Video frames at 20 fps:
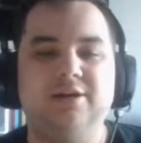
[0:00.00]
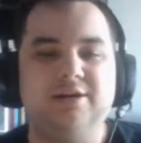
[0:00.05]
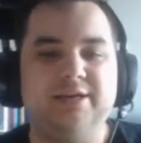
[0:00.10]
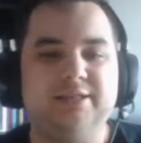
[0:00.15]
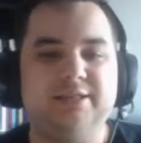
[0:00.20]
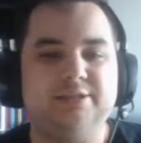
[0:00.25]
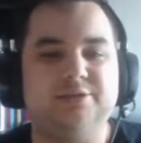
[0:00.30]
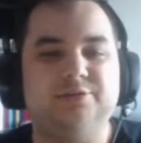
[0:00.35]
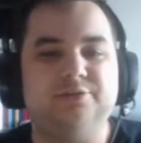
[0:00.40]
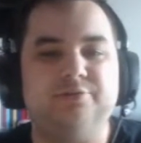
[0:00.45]

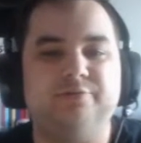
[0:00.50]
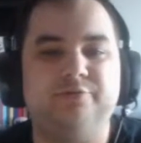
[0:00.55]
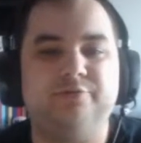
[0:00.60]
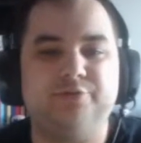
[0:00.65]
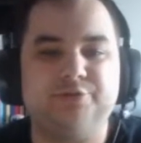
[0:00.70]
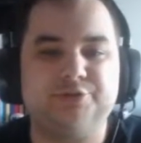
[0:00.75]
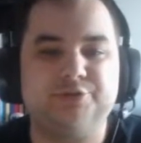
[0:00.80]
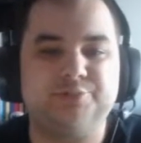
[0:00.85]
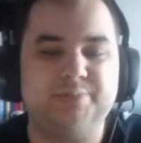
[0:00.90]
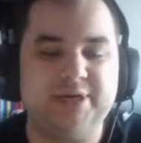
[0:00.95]
Alright,
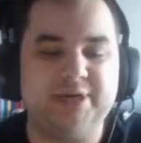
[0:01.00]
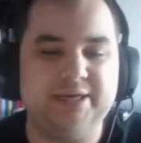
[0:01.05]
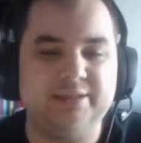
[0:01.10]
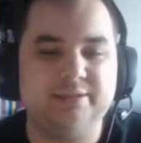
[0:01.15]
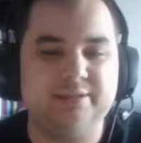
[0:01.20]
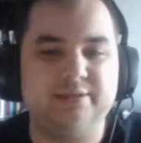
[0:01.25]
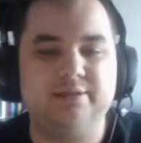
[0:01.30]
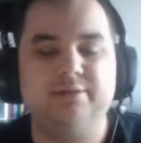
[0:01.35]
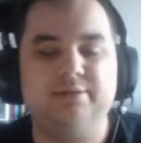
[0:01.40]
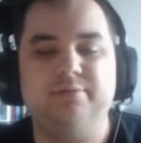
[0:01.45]
first
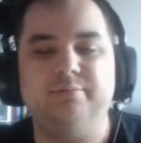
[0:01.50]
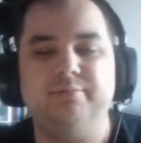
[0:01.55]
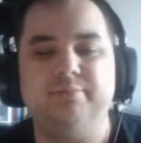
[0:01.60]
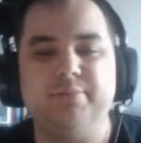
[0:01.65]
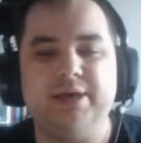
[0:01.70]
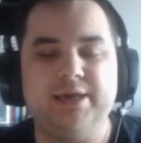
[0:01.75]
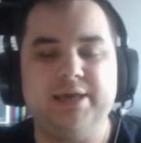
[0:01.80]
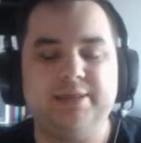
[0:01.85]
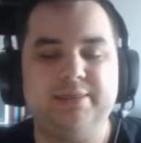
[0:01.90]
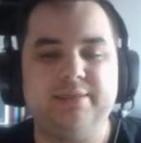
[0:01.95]
might.
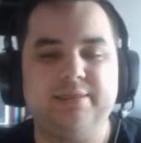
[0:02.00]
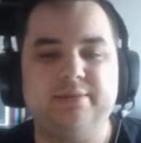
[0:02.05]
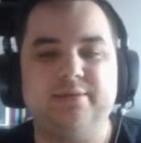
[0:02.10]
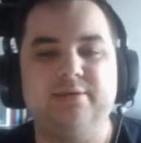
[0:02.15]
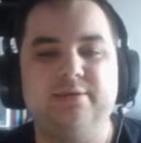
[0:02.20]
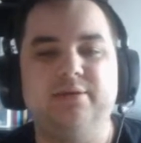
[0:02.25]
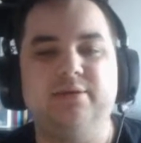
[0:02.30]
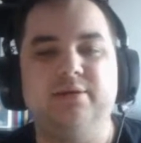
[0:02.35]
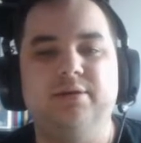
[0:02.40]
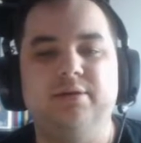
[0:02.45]
Might
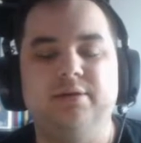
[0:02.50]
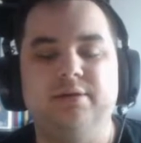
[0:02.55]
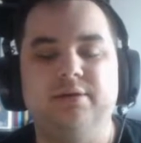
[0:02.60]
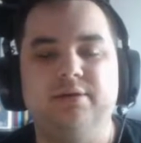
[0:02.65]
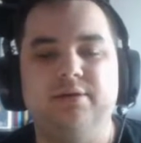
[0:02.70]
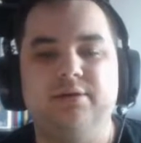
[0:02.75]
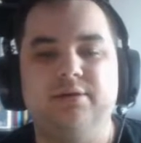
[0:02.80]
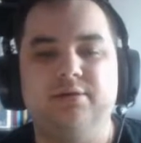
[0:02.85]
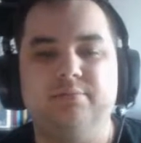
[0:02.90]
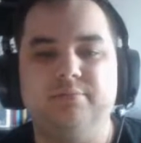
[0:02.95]

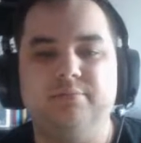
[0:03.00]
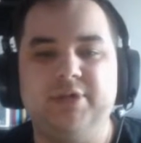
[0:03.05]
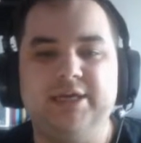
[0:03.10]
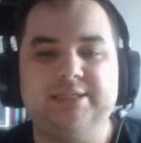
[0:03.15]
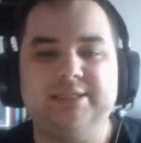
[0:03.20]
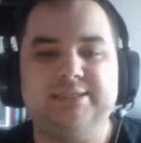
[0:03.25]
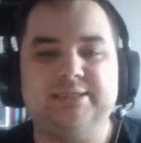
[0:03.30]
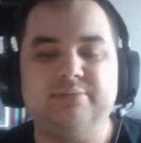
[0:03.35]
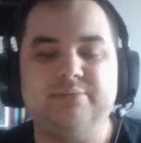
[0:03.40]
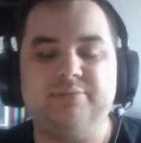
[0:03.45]

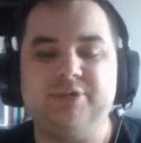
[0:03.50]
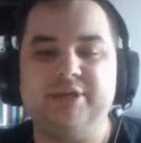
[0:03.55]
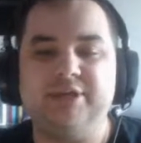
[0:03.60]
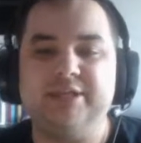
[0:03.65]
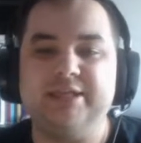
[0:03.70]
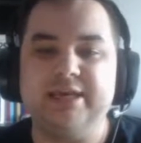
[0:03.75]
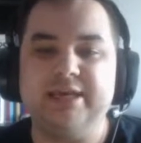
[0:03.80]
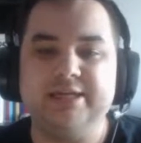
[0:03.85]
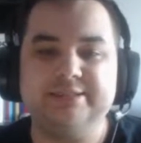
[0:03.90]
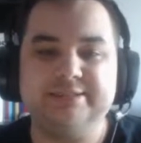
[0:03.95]

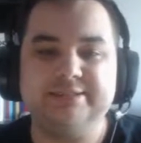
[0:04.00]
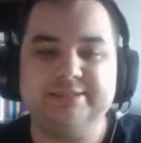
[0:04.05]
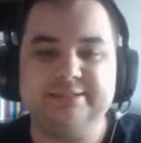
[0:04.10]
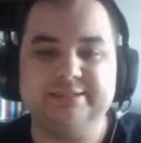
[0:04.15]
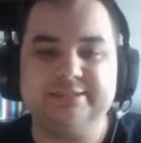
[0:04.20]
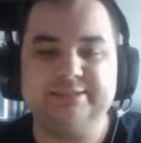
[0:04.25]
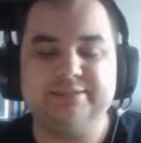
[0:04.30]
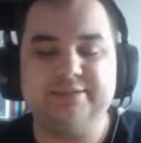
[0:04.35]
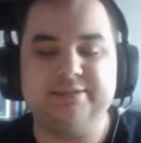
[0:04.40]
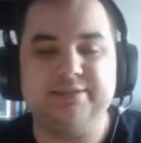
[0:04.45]
simply
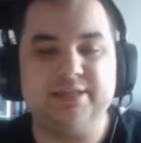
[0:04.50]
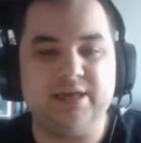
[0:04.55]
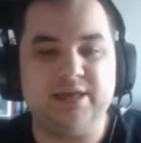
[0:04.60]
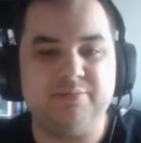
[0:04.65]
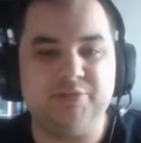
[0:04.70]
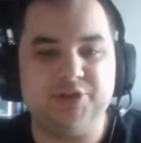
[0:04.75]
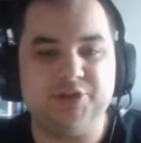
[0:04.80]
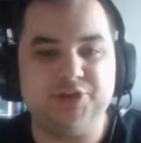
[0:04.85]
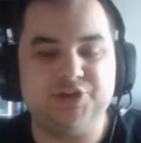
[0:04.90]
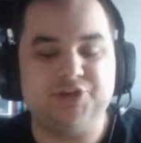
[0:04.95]
enhances the
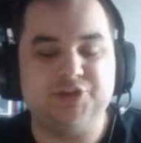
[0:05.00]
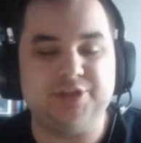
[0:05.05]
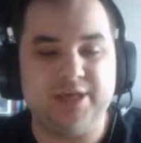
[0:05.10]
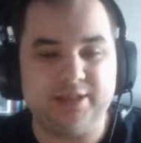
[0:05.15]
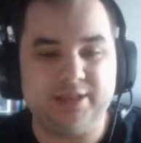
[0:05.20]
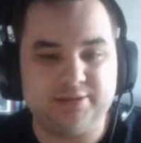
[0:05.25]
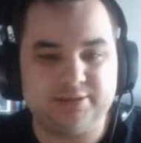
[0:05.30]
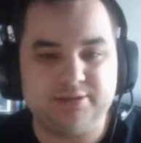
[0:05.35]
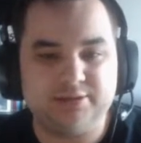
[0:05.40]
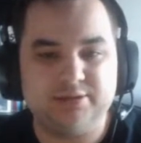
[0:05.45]
damage
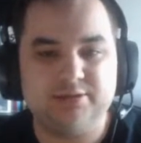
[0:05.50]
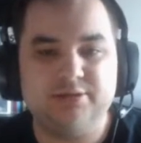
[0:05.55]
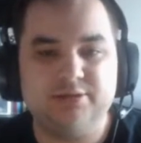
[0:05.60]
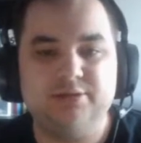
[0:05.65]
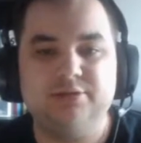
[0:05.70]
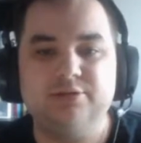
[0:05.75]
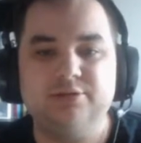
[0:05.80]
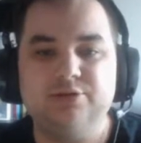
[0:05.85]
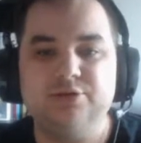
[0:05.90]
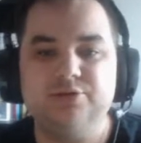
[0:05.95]
dealt
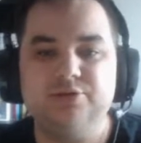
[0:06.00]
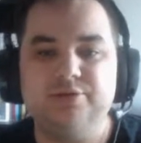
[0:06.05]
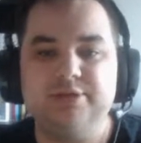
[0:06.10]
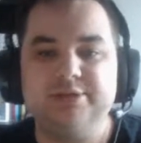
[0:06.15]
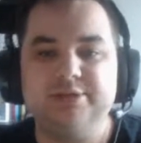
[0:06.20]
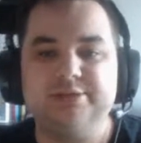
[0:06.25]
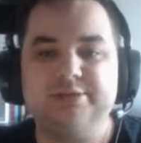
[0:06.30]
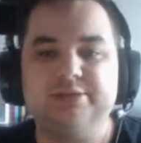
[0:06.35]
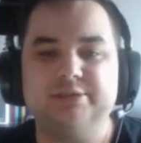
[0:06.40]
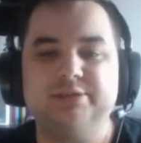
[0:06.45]
to
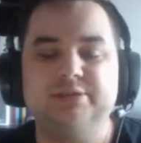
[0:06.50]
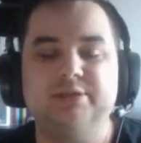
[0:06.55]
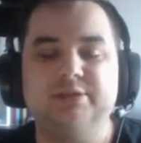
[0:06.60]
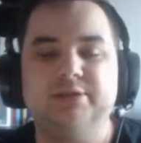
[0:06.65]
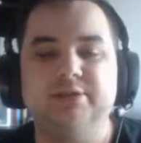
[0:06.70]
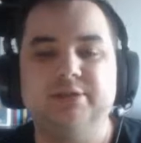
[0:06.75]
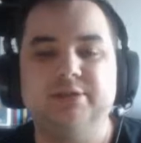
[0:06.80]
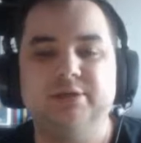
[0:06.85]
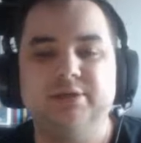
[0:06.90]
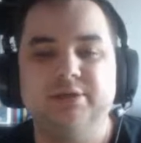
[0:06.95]
units.
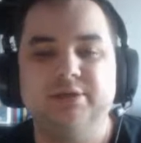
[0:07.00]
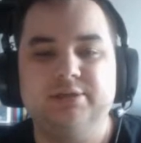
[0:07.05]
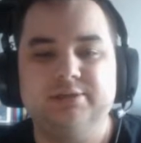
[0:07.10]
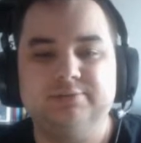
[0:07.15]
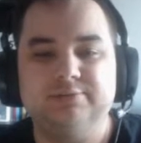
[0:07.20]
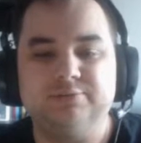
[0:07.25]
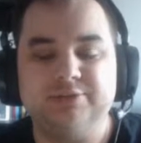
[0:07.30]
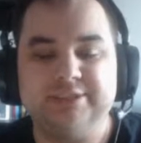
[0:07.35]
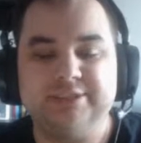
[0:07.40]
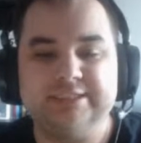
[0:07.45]

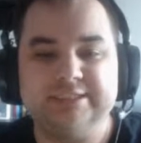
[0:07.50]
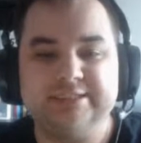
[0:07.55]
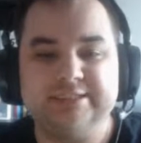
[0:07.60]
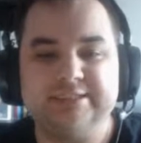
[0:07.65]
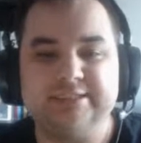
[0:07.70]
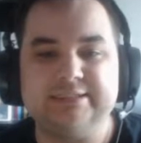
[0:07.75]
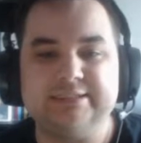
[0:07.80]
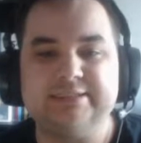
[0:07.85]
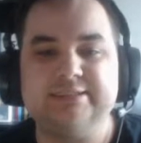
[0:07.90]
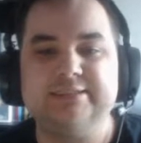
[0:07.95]

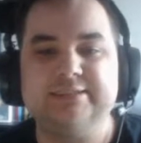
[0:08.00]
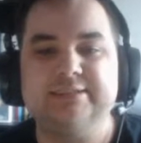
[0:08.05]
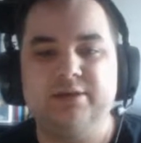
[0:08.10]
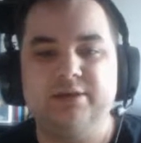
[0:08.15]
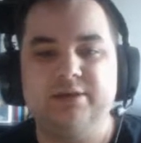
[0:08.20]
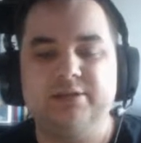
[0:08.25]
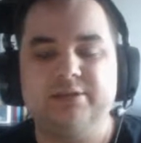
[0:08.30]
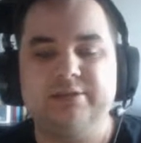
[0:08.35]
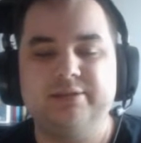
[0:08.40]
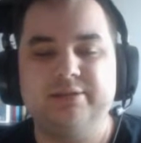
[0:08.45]
Resistance,
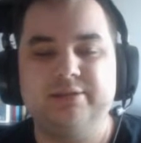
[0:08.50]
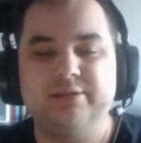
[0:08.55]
